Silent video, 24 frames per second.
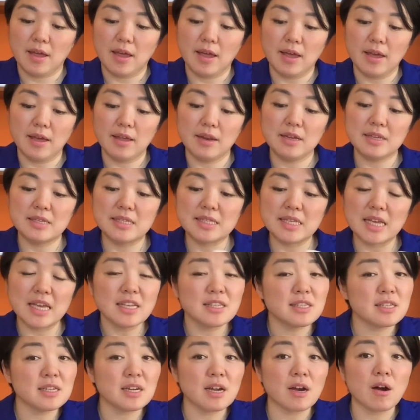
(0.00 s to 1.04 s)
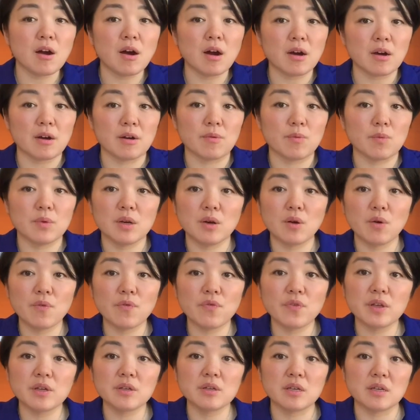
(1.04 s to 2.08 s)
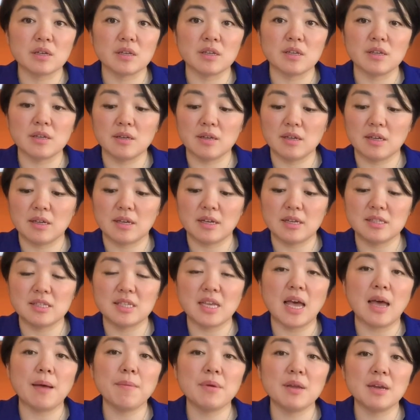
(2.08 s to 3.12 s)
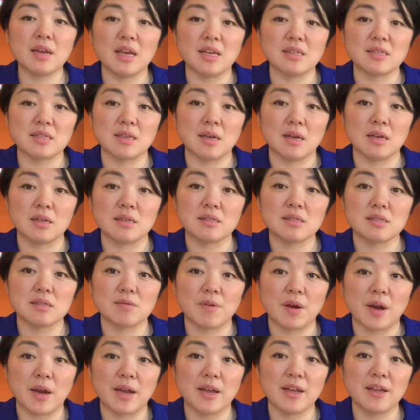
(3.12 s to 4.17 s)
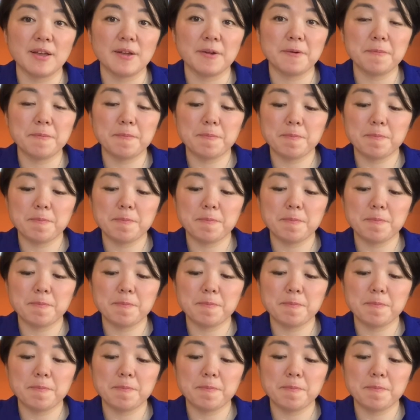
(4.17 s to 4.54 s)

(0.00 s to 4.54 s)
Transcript: and it stays in our heart, we don't feel good, it contaminates us, right?